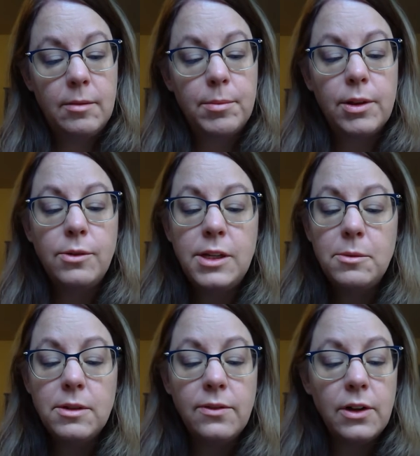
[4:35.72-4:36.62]
But Lucy
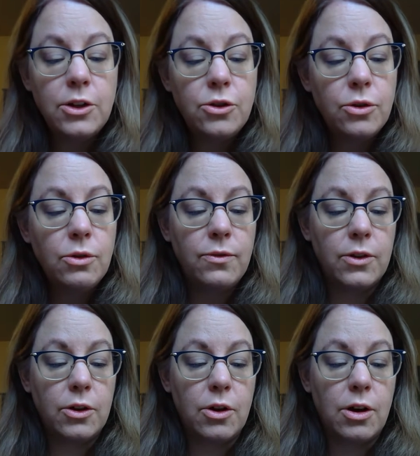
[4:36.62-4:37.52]
was a very
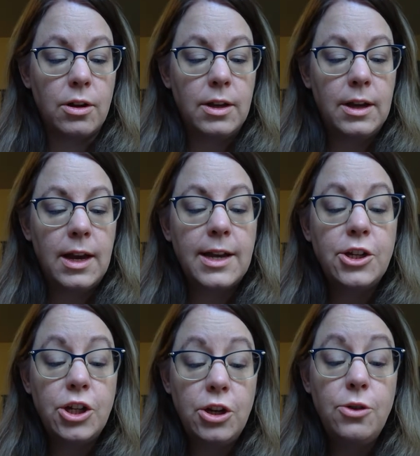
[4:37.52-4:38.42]
truthful girl, and
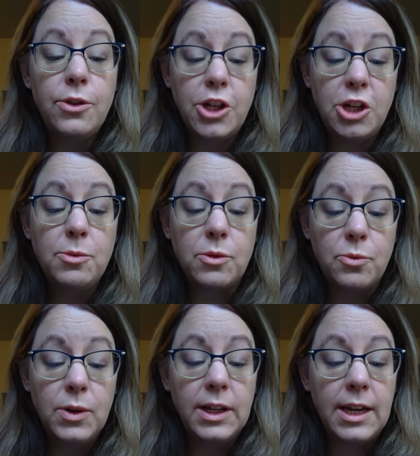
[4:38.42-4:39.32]
she knew that she was
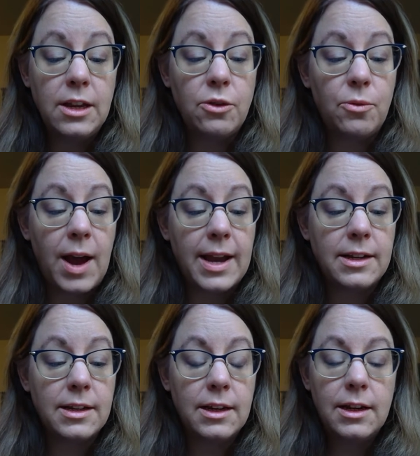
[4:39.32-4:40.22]
really in the
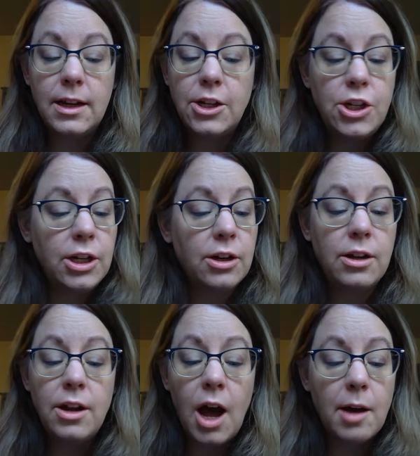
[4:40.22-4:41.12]
right, and she could
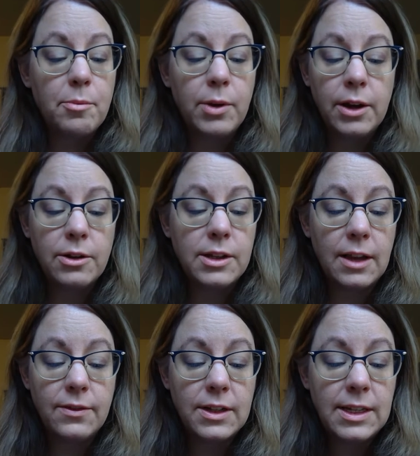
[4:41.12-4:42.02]
not bring
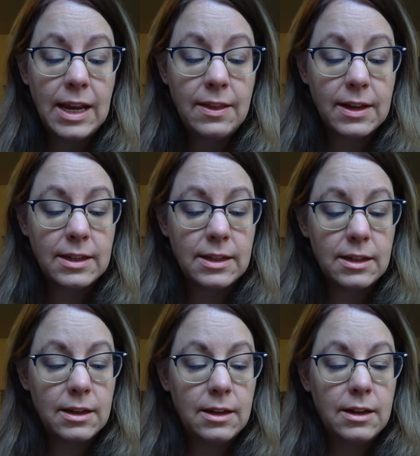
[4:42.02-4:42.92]
herself to say this.
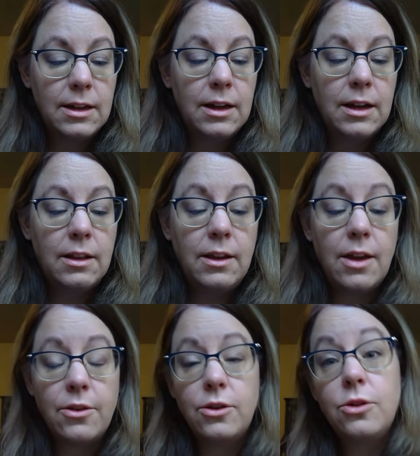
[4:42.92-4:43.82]
The
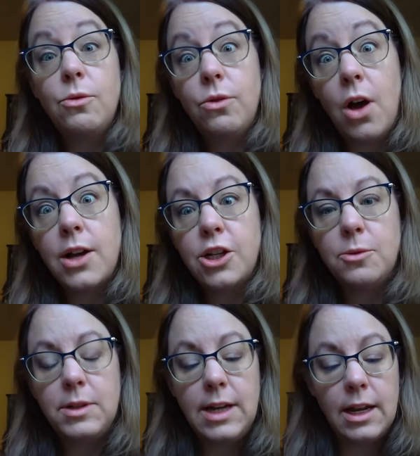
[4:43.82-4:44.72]
others, who thought she
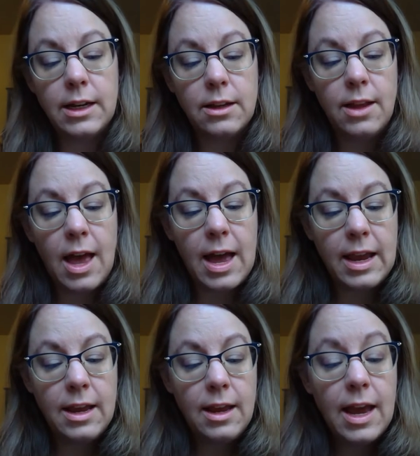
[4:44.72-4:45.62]
was telling a
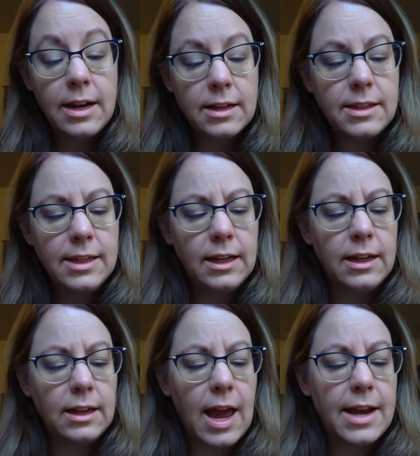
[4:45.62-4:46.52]
lie, and a
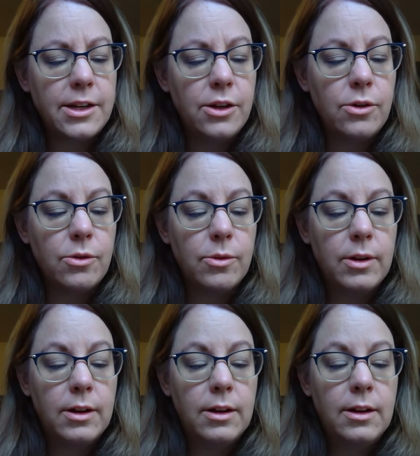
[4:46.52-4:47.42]
silly lie too,
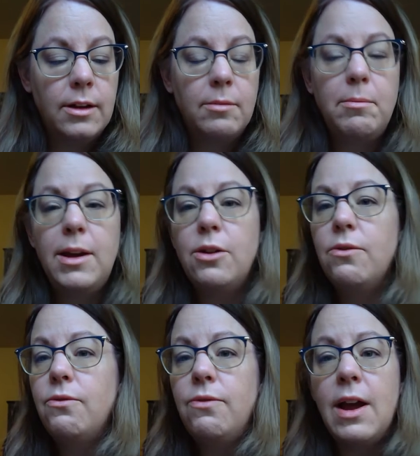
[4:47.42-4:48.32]
made her
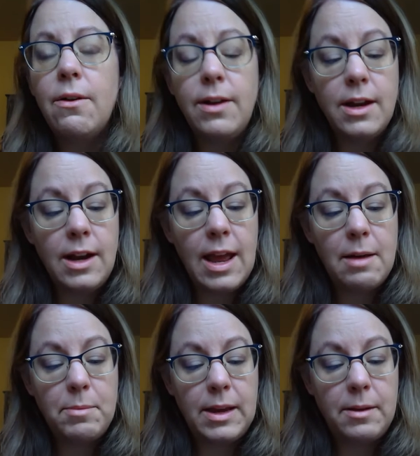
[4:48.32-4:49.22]
very
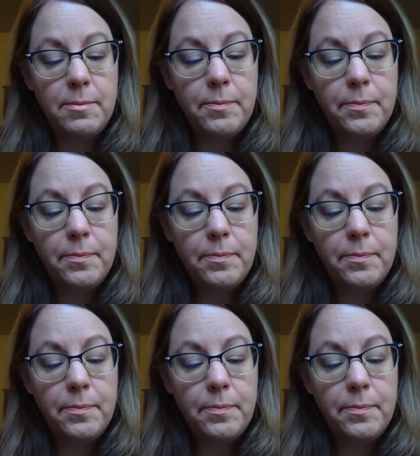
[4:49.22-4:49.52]
unhappy.